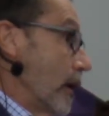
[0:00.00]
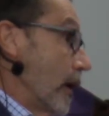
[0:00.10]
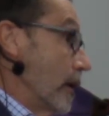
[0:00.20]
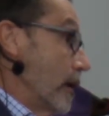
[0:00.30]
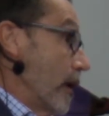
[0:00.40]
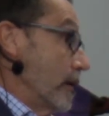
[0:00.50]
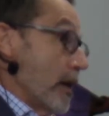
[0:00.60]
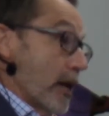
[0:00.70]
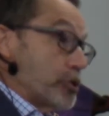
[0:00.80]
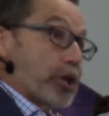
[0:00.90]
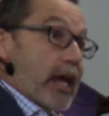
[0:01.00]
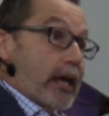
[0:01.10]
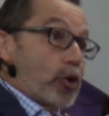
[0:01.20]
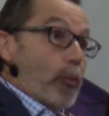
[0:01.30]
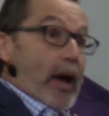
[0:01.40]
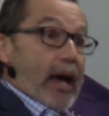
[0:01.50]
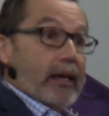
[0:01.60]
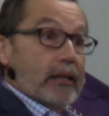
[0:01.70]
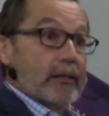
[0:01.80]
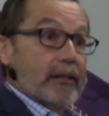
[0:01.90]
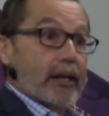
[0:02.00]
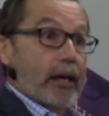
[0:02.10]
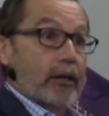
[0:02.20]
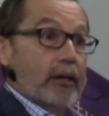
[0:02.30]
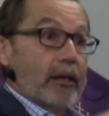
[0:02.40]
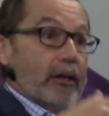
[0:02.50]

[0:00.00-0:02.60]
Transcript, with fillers: And, and yet you can't go back and kind of